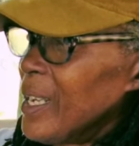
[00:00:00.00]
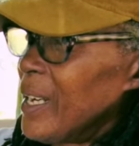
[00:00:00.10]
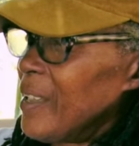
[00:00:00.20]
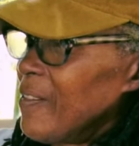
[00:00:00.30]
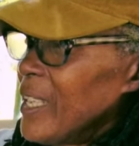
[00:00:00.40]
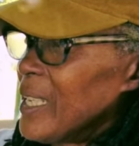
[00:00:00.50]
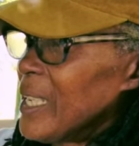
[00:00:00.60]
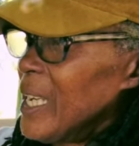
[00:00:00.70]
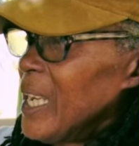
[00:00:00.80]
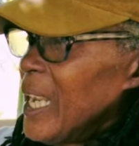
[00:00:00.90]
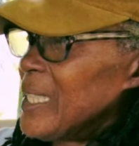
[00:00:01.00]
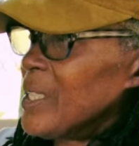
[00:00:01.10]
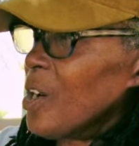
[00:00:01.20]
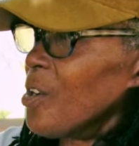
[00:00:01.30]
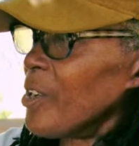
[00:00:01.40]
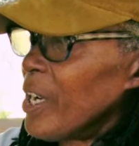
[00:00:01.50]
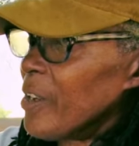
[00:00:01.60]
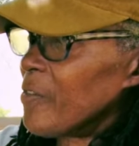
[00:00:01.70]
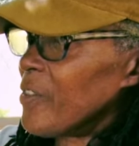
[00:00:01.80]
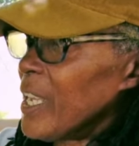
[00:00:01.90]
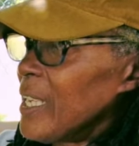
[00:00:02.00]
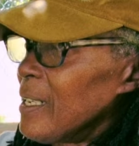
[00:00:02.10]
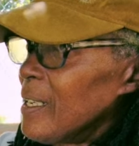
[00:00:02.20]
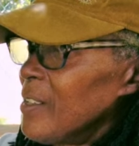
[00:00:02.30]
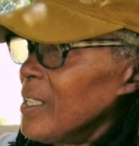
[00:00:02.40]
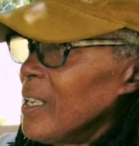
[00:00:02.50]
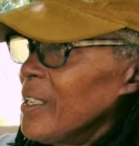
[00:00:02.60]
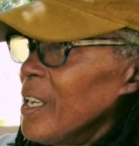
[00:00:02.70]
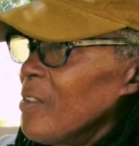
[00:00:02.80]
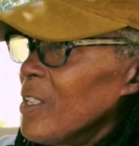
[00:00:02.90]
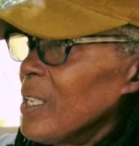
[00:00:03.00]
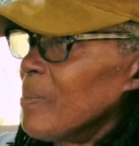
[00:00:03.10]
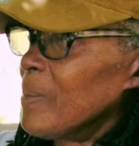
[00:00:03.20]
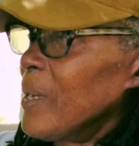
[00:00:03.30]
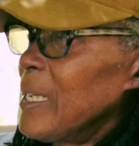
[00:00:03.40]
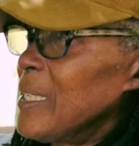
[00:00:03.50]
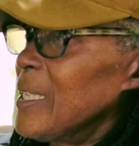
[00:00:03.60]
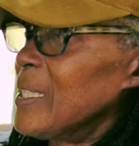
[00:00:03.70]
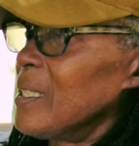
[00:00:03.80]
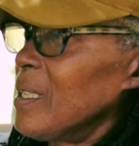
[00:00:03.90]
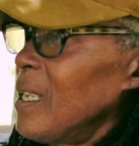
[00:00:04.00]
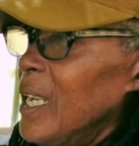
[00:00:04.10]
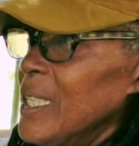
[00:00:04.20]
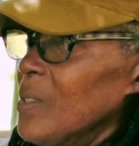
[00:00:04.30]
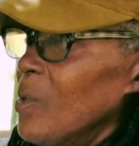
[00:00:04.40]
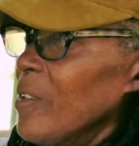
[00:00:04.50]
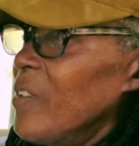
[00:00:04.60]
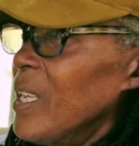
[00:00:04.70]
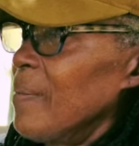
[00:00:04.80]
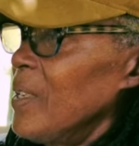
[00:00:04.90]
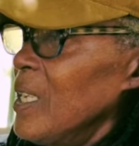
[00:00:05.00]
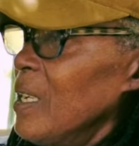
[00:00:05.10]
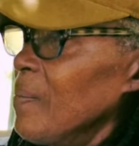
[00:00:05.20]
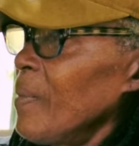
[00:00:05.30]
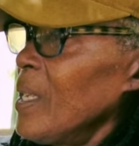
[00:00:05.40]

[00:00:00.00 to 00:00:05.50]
And I think it's an ongoing thing. I know that Barbados is one of the, you know,